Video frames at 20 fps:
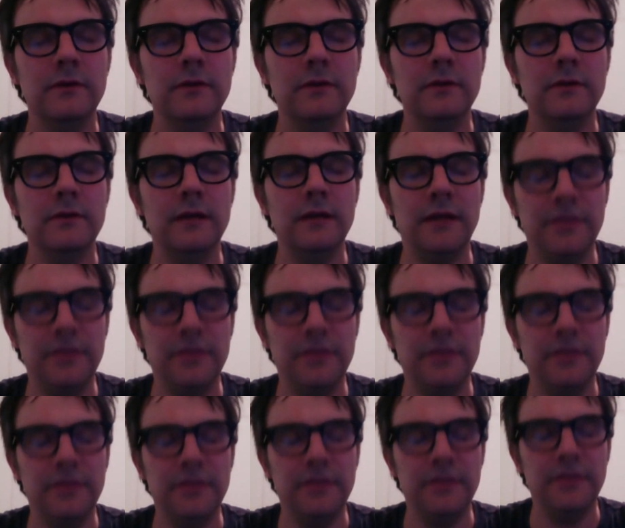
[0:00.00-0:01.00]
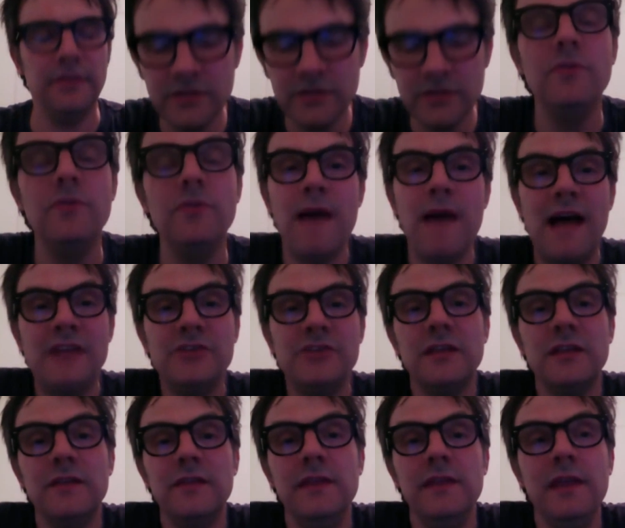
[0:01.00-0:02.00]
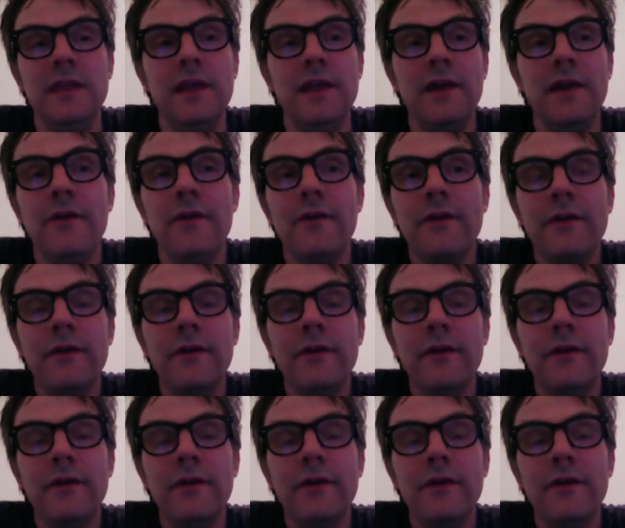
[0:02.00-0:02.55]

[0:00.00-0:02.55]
I think it's called There's Magic in the Air,